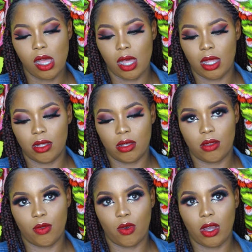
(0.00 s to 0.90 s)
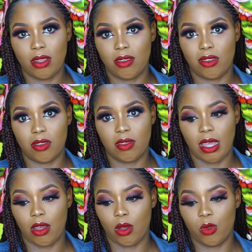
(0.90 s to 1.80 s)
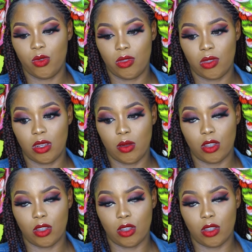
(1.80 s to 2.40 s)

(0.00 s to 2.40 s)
And for her to just die all of a sudden,